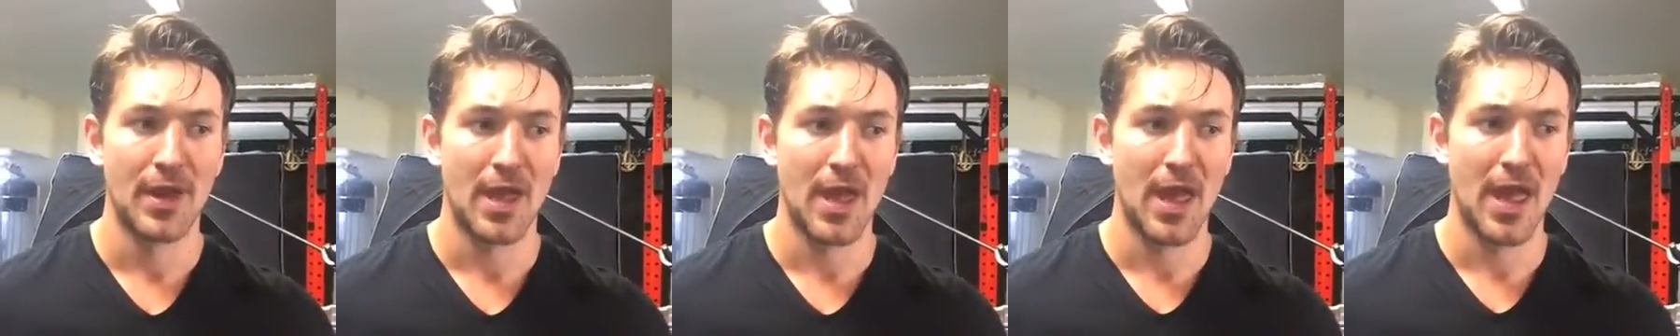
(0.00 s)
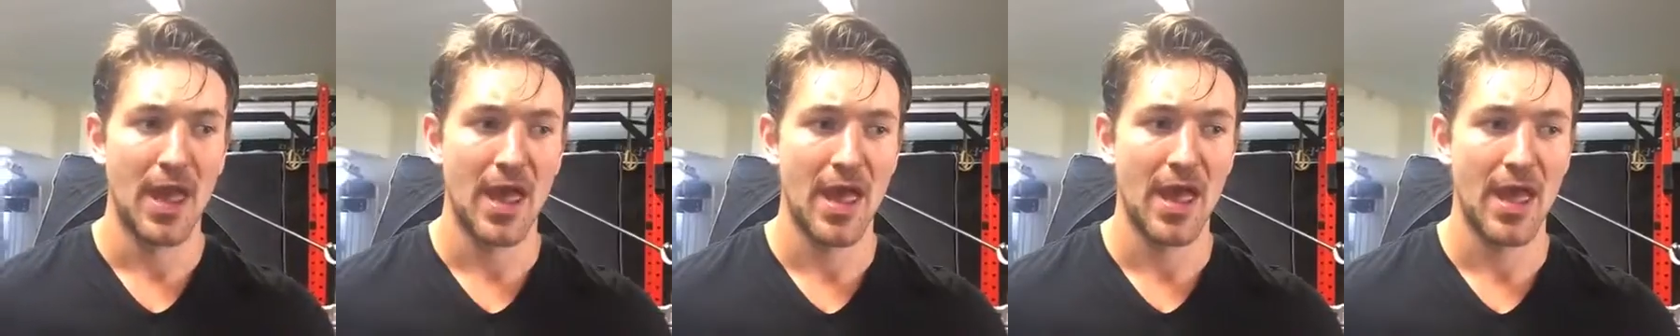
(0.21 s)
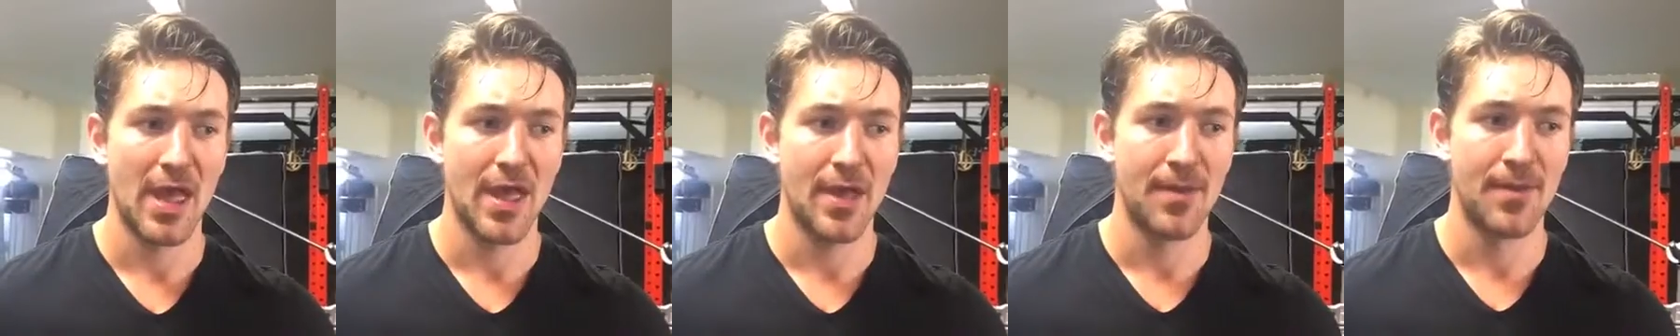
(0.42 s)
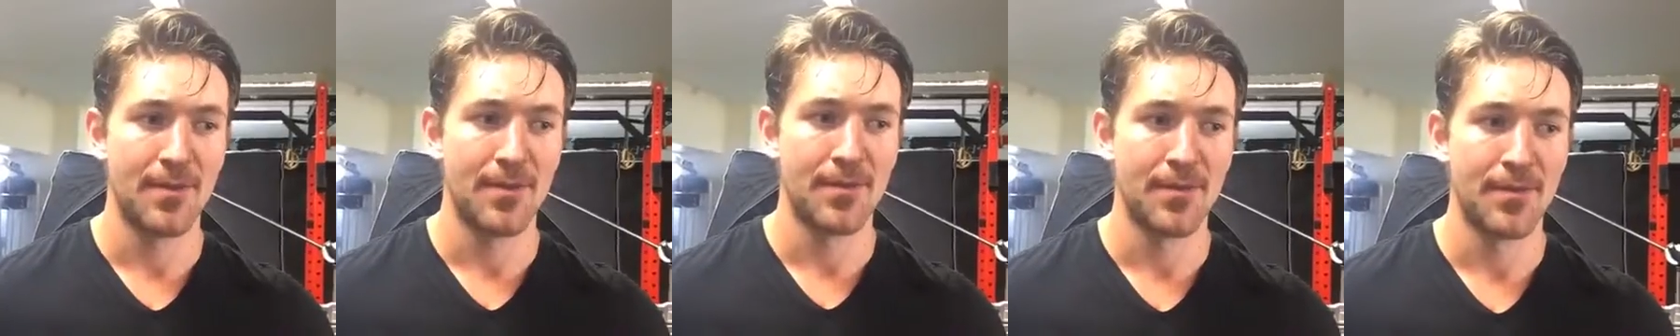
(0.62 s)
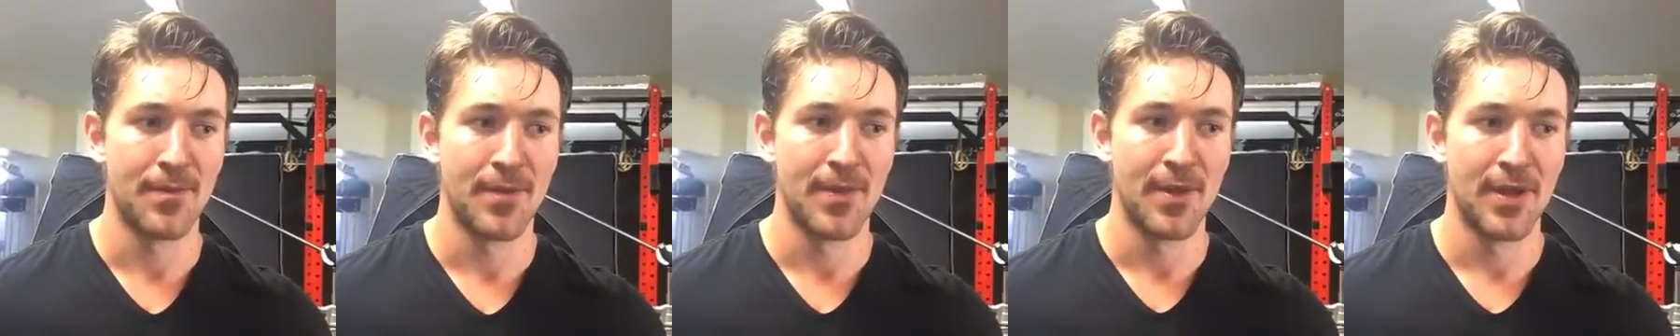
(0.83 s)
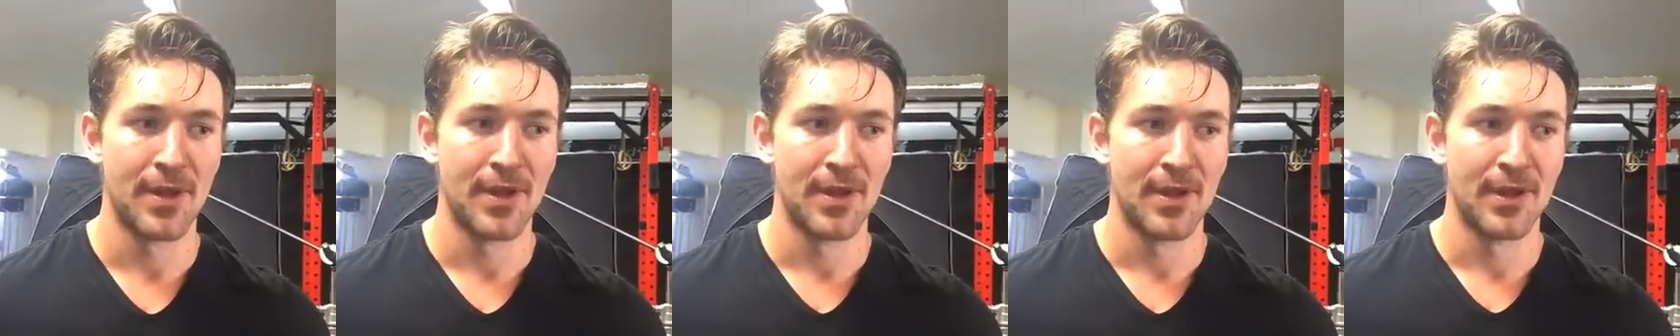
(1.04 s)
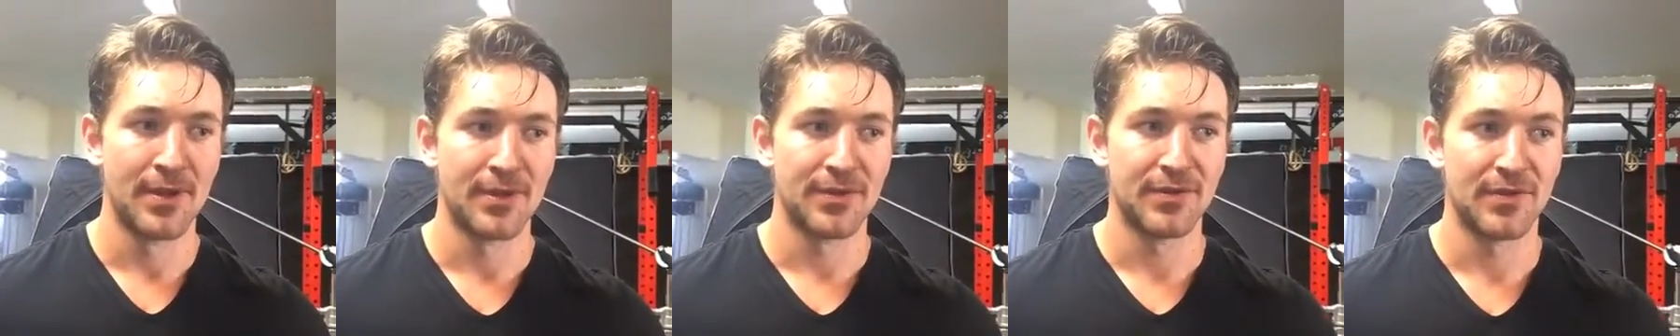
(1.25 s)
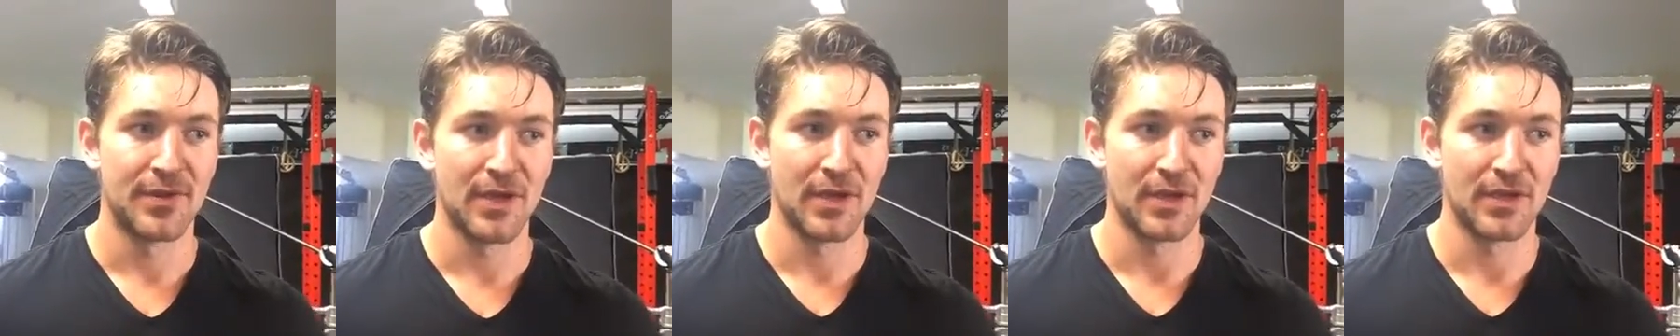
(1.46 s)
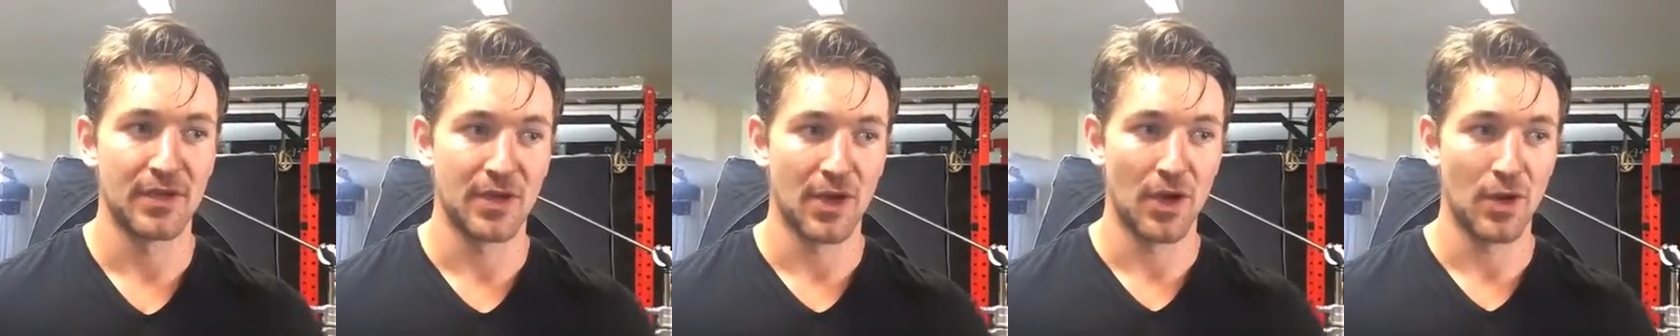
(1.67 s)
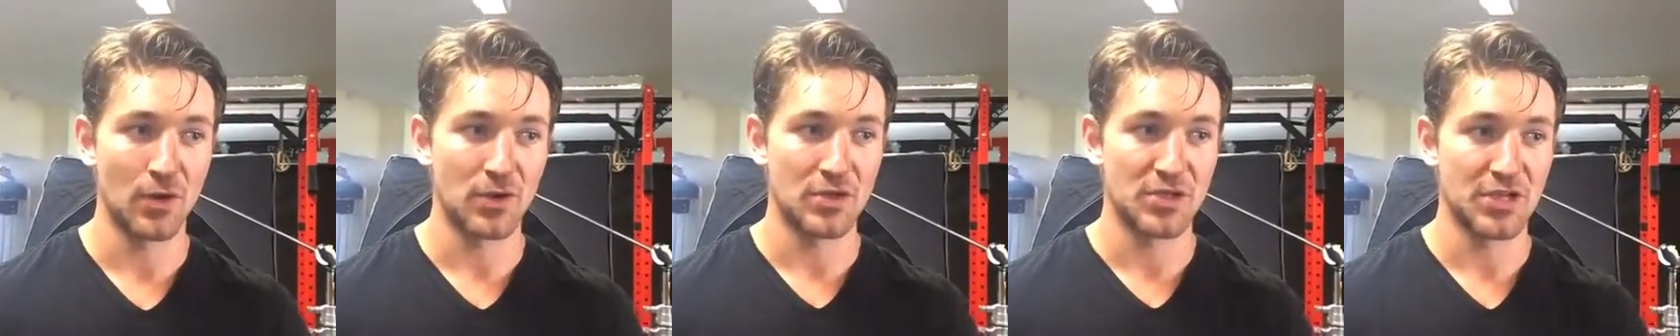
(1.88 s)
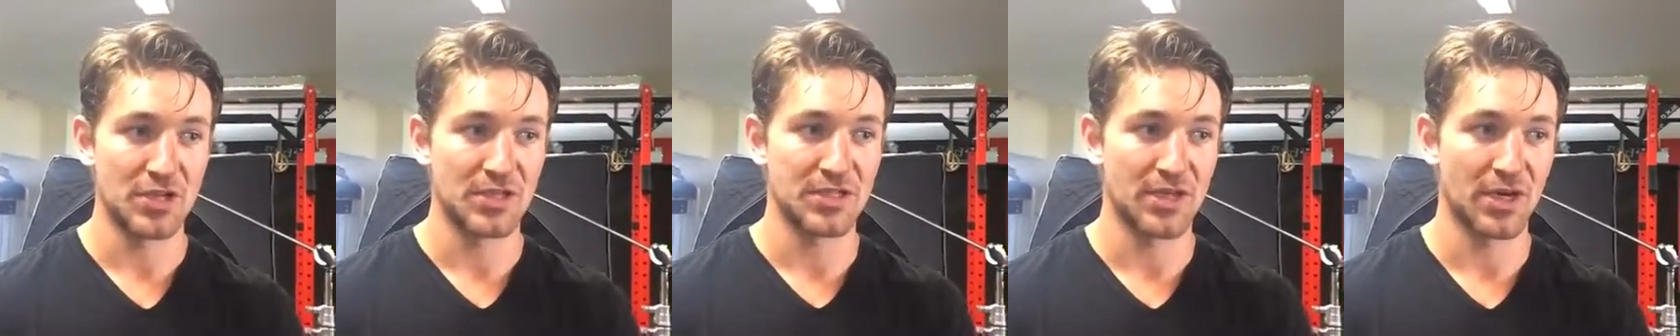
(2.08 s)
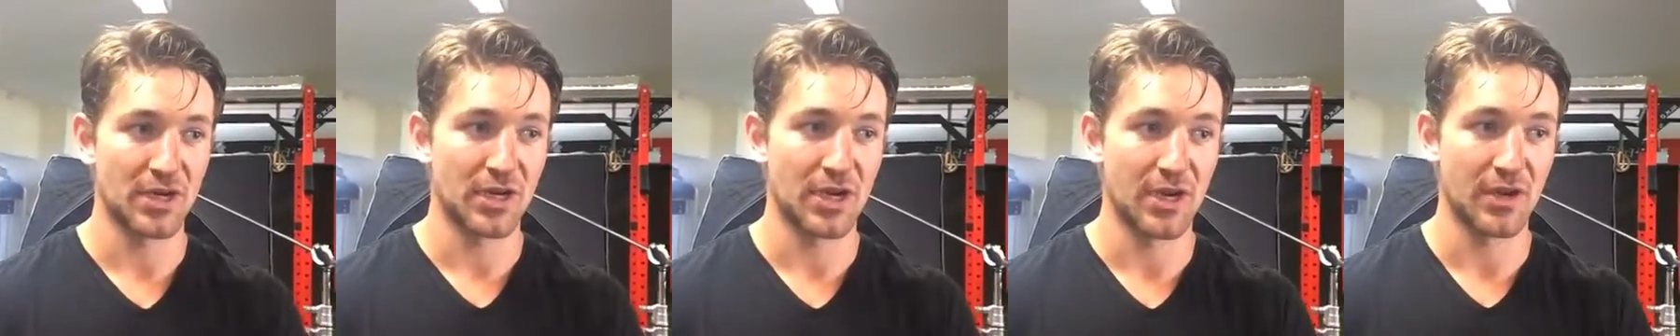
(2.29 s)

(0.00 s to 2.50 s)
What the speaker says: The coaches